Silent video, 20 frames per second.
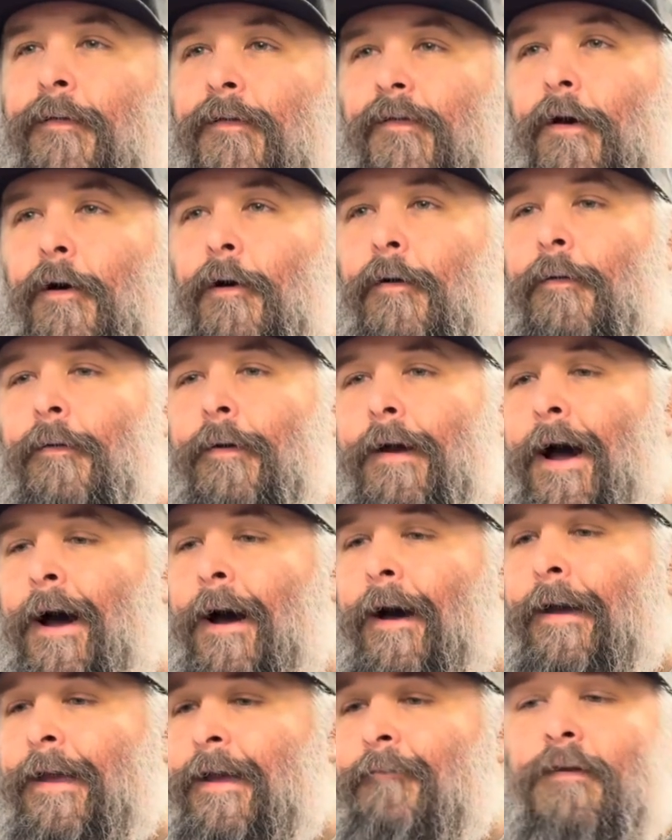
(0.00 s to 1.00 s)
So
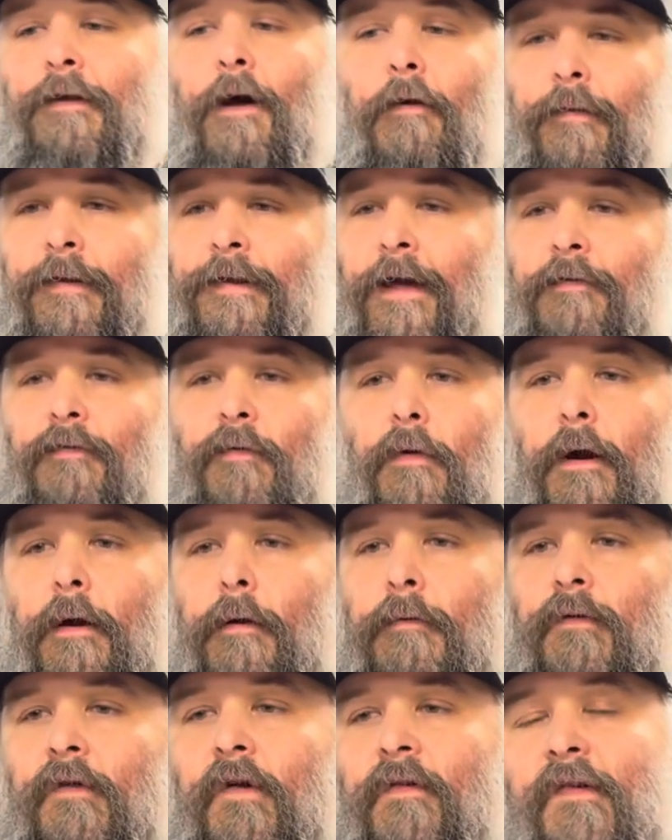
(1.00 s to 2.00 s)
even all the way down to our
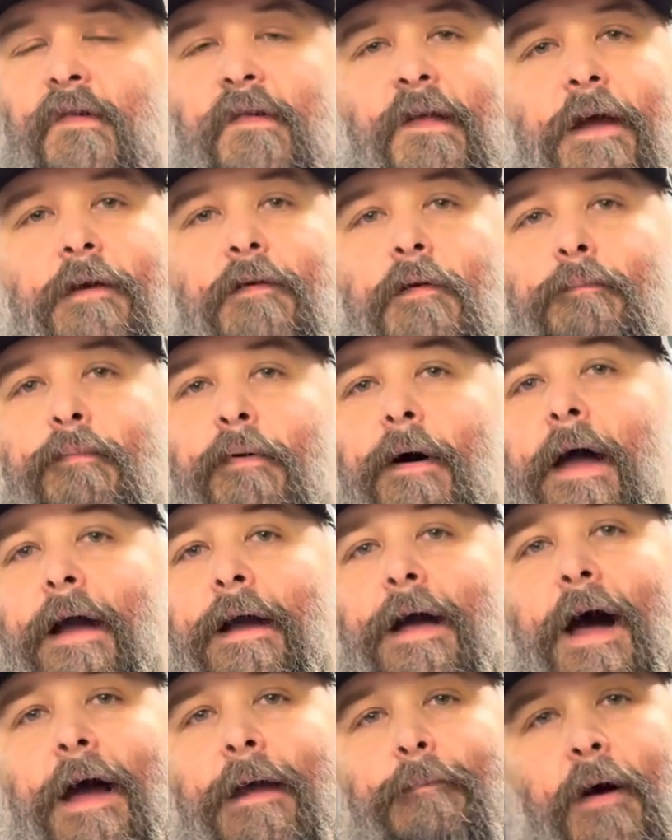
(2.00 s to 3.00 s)
just standard black
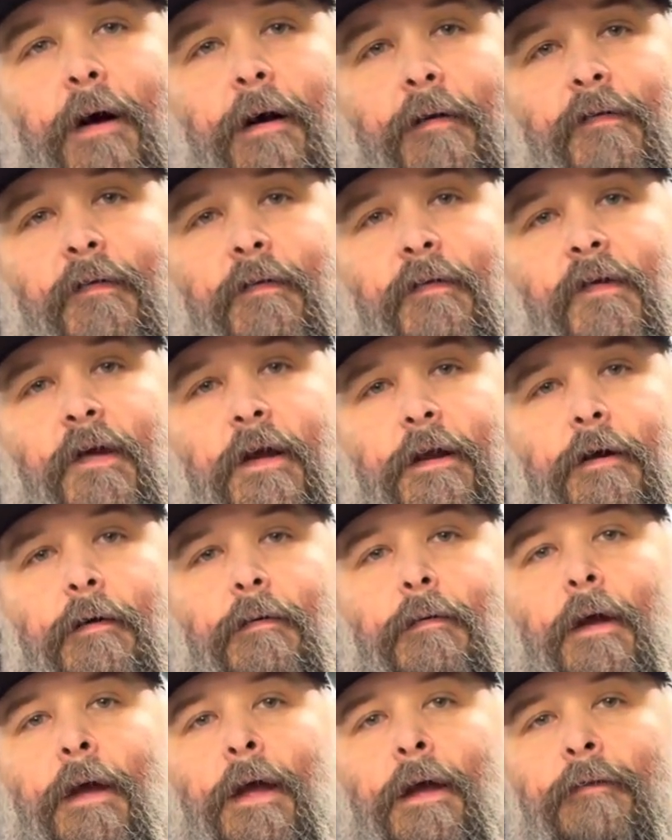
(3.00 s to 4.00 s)
high boxes,
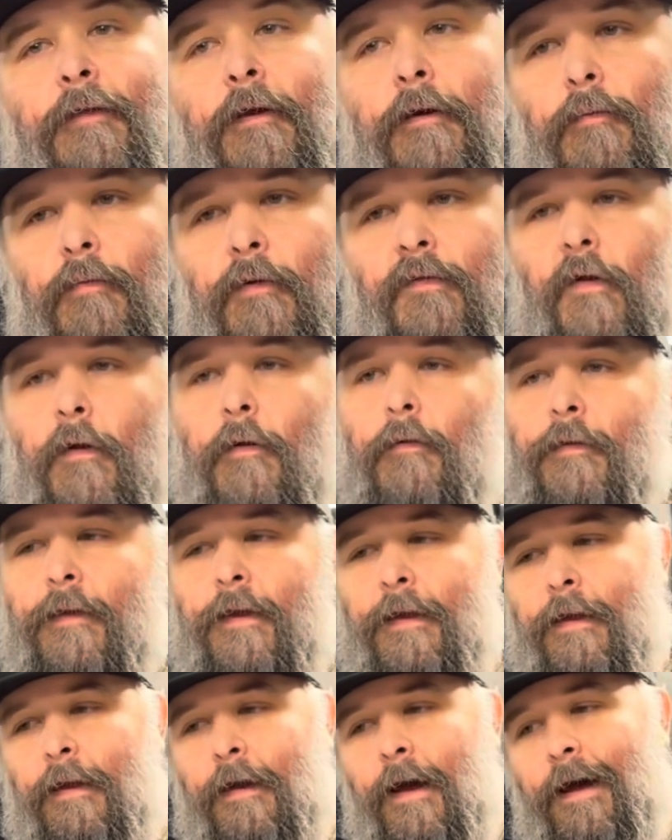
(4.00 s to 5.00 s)
there was
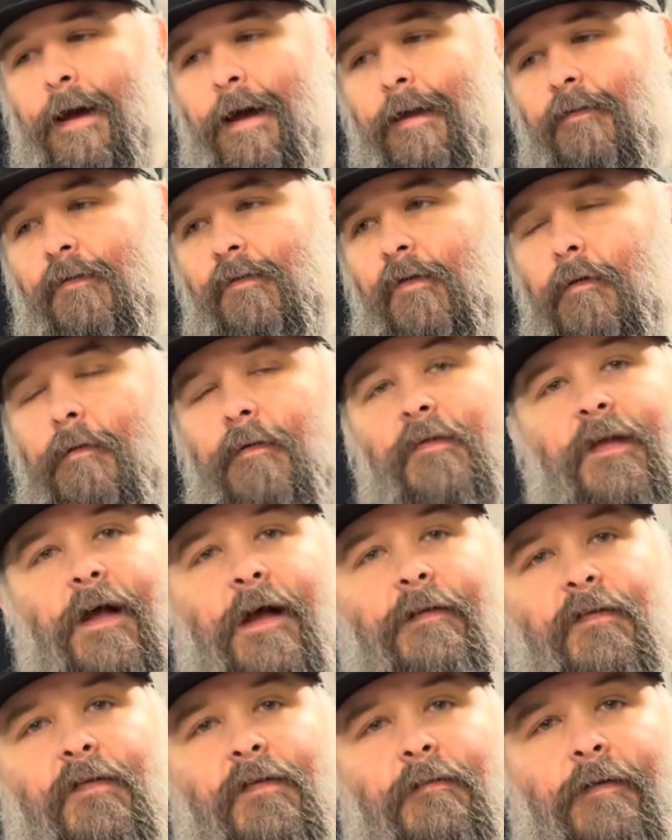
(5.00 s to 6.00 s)
only certain
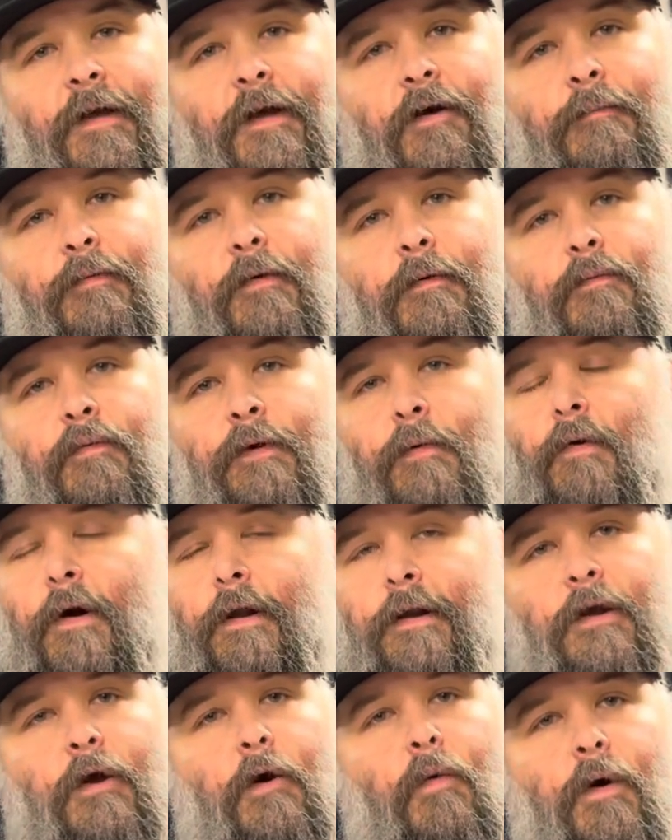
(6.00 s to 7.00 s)
sizes available. We
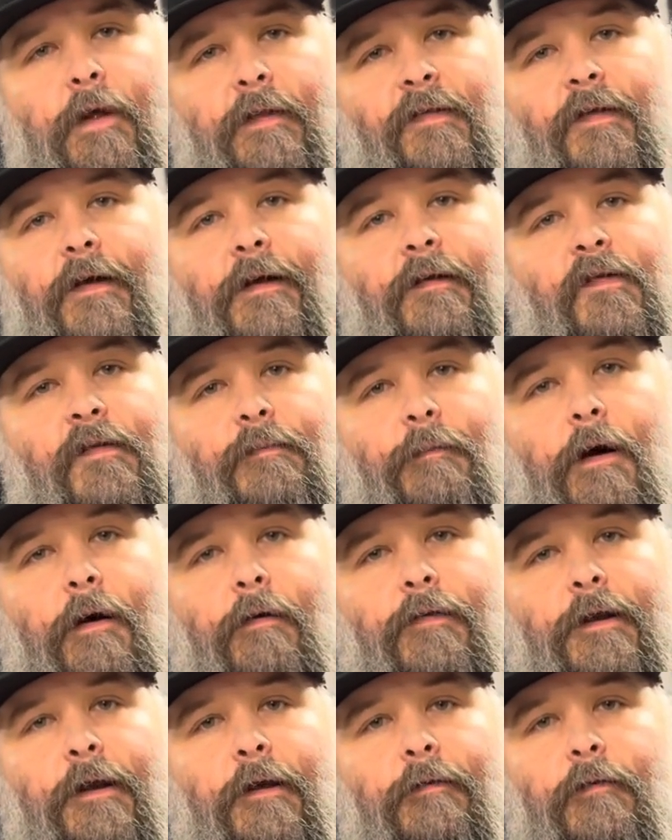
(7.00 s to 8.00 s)
wanted to go one size smaller
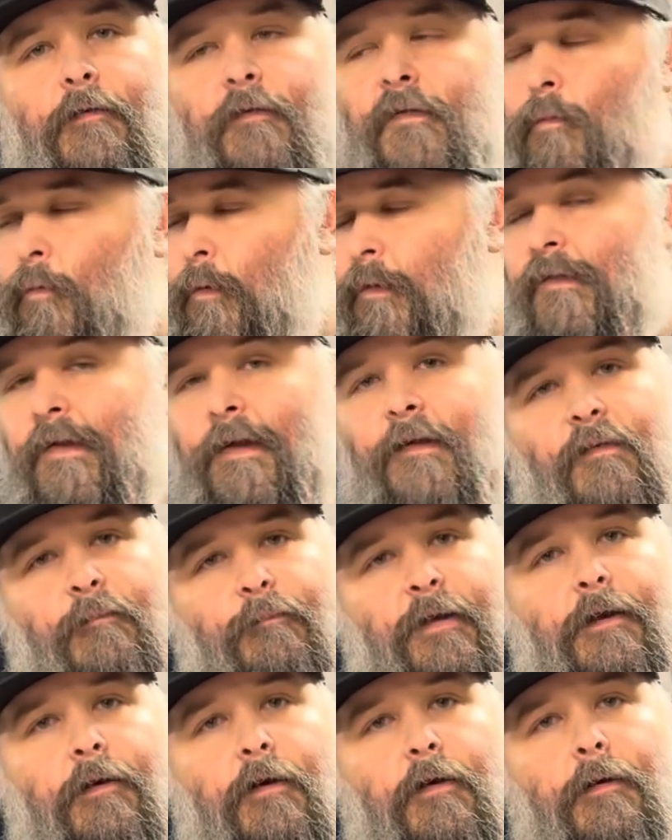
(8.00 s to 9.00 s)
than others and one size
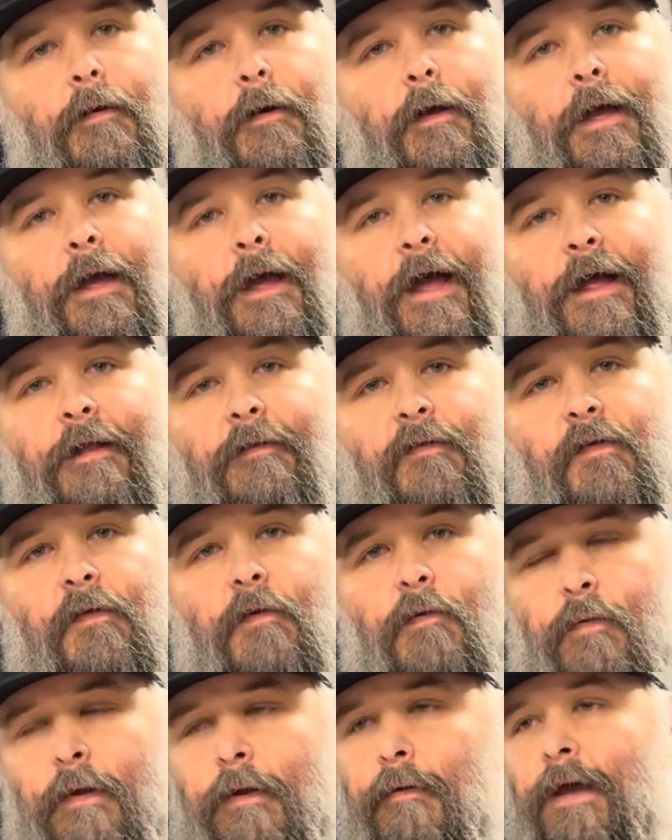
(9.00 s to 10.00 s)
bigger. And
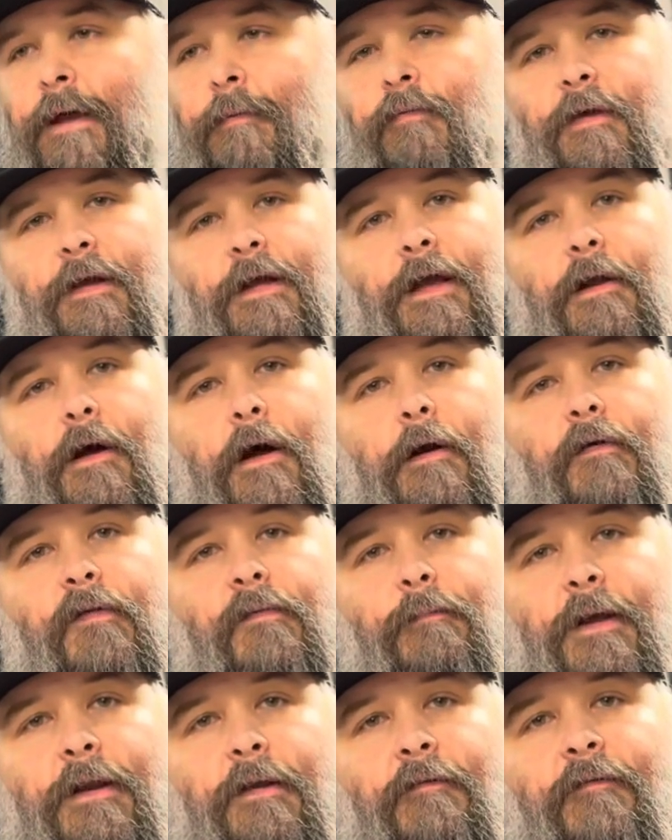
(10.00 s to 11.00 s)
so we were able to get ours
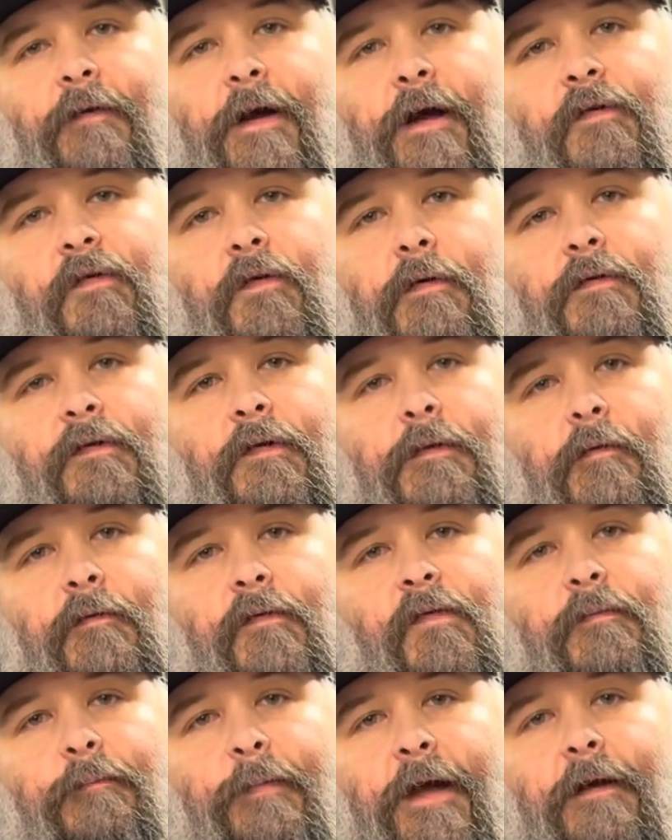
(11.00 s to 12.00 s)
manufactured to those
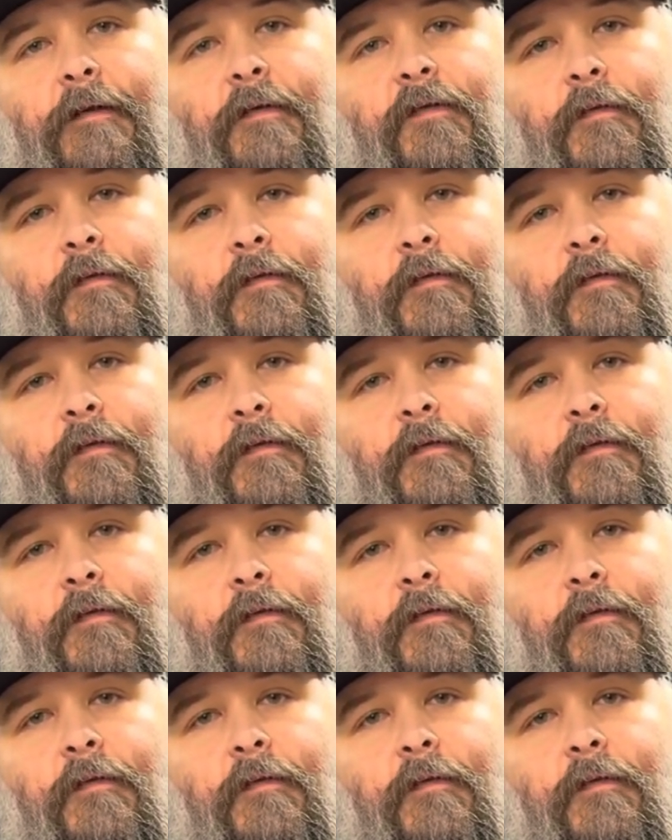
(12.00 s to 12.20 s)
specs.